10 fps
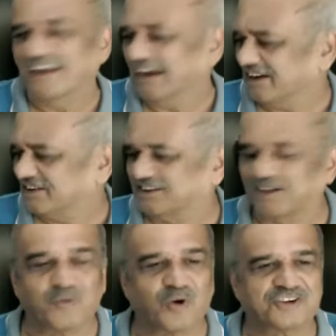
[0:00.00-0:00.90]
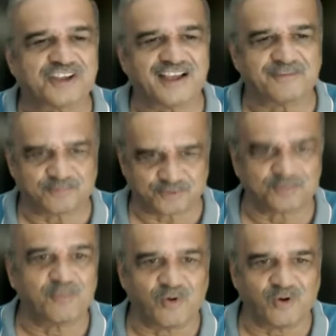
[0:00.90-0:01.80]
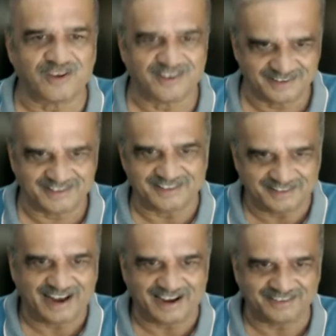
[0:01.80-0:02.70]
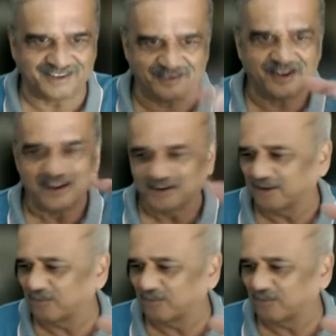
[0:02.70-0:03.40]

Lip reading: It's the moksha smoke, that the